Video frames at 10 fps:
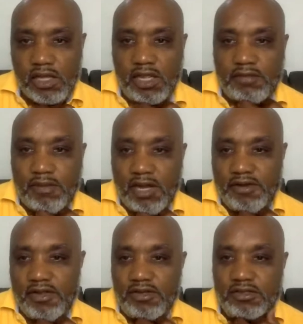Hey
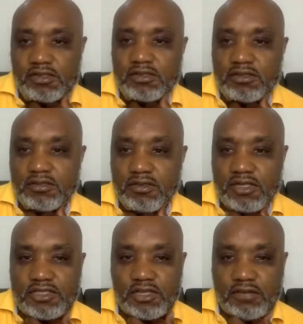Mario,
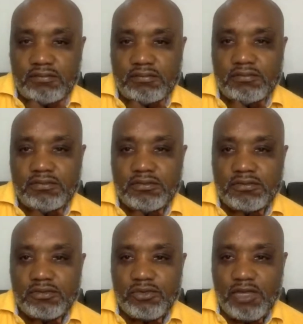what's up?
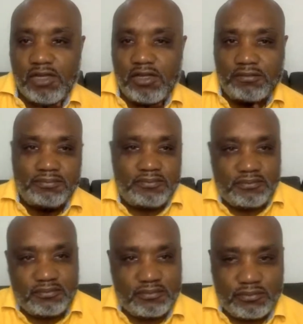Welcome.
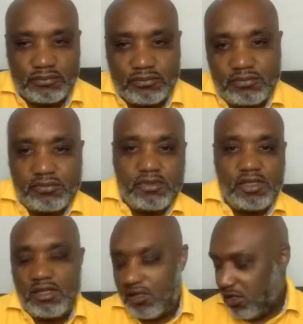
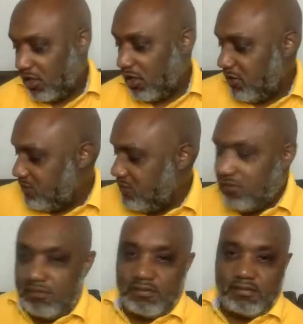
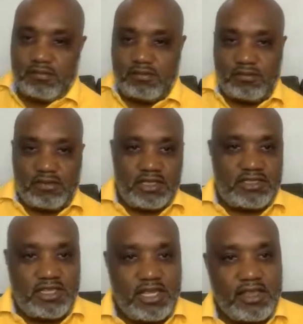Um,
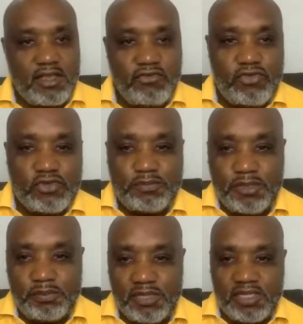let's get a few
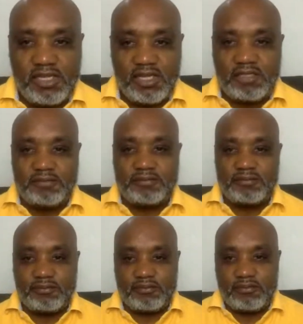people in here.
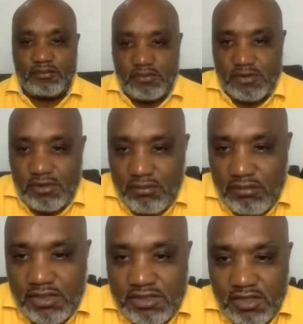
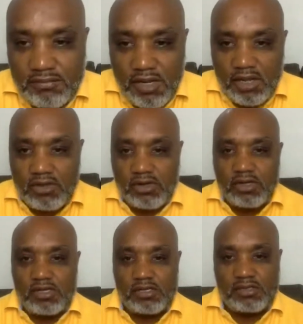Mr.
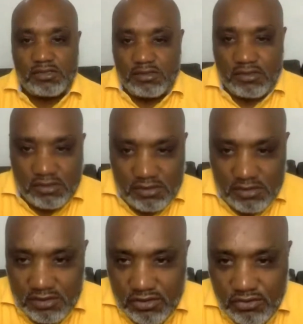McCook,
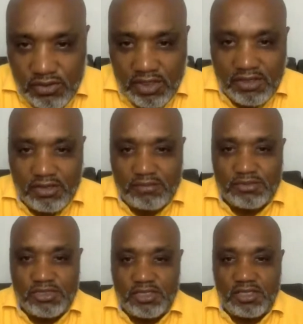
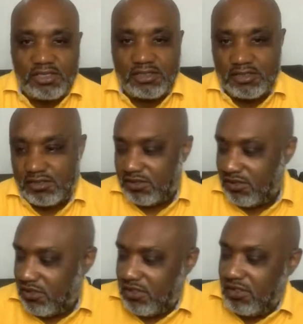welcome, sir.
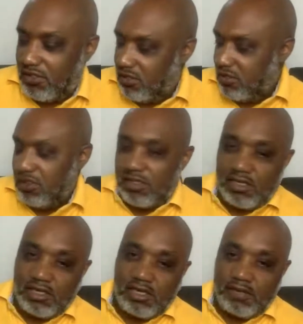
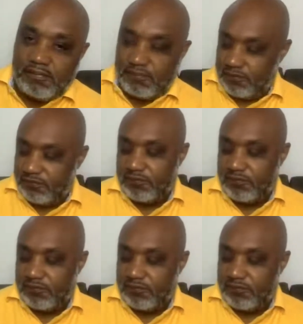Um,